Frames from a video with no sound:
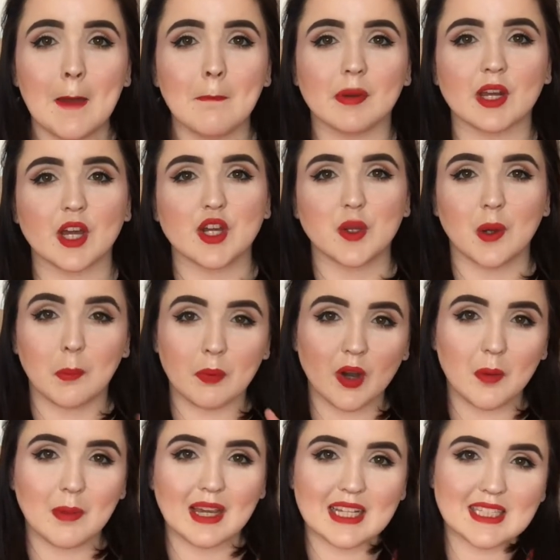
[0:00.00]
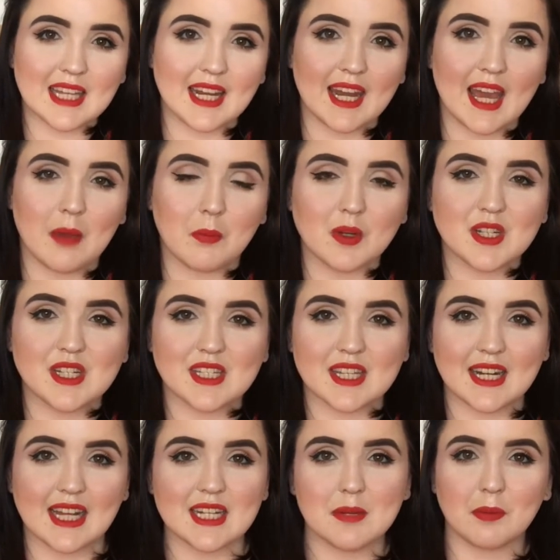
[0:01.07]
but I do a Promyxin neb, which is
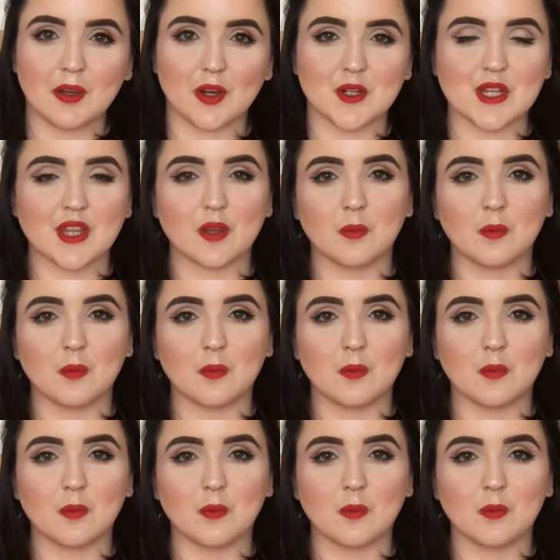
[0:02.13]
an antibiotic